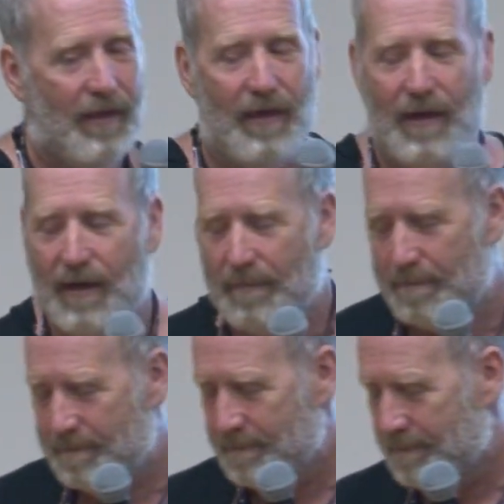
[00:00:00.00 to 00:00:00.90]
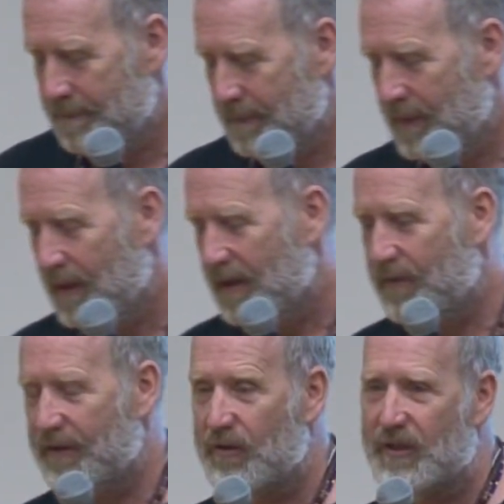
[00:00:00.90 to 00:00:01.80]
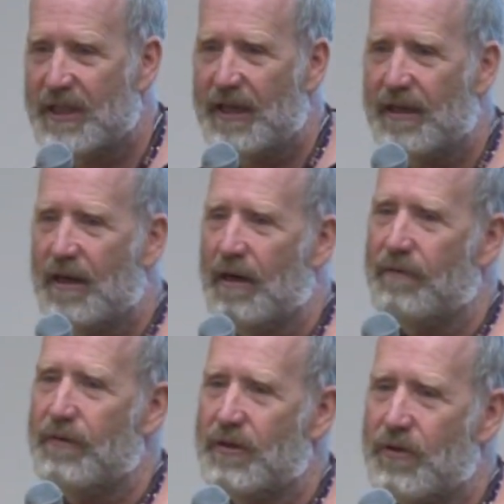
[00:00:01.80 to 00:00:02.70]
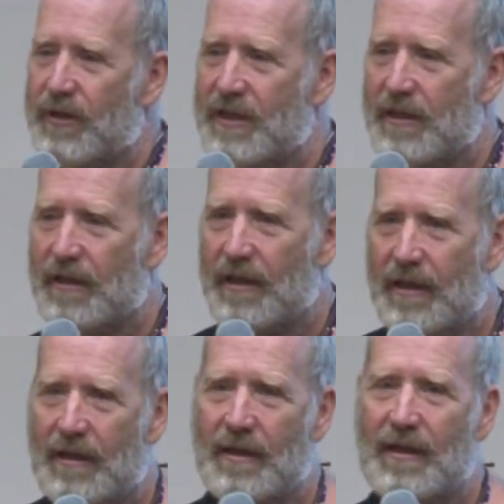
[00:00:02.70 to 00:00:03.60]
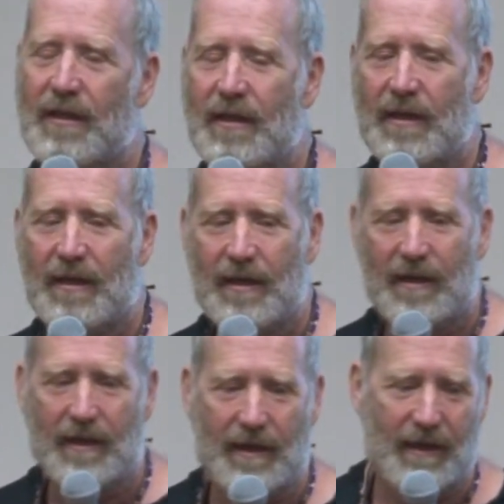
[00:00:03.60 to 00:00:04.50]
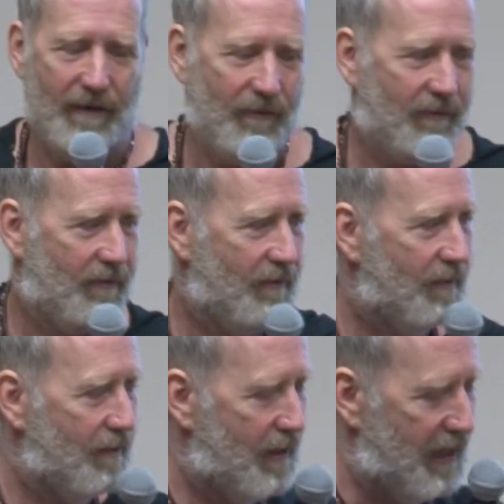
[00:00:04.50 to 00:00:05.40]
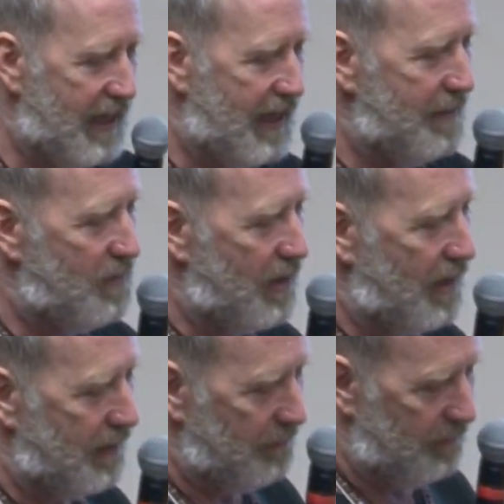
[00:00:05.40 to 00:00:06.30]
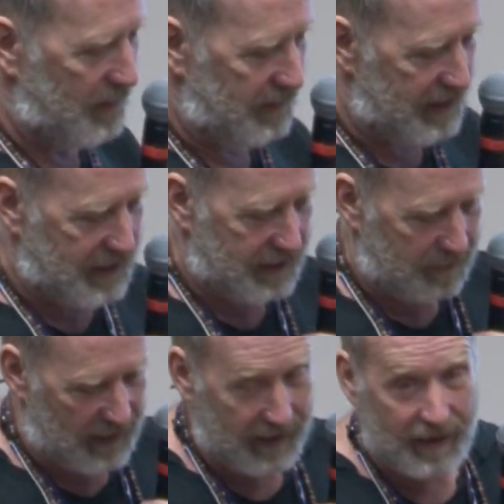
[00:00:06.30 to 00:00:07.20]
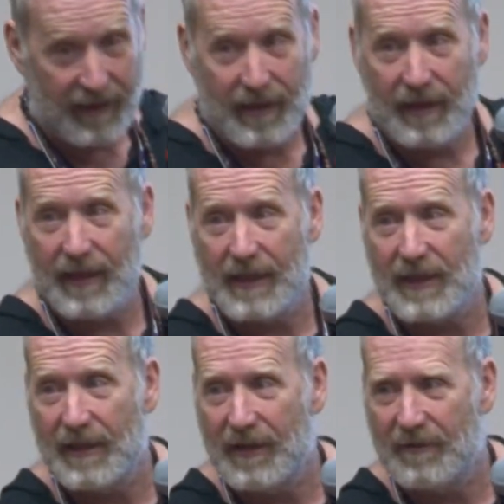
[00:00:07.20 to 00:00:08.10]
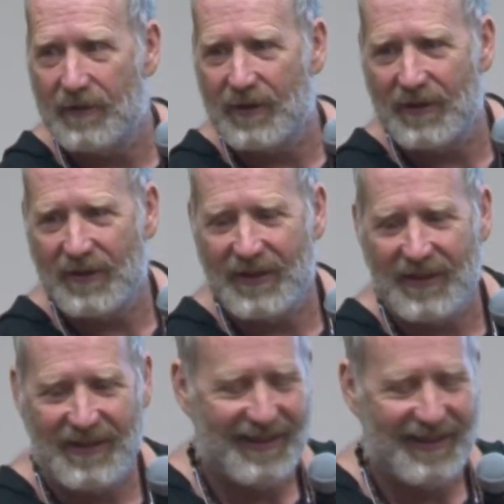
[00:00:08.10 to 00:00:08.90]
um, I went to a seed conference recently, and a lady brought, Lisa Bloodnick, in case any of you know her,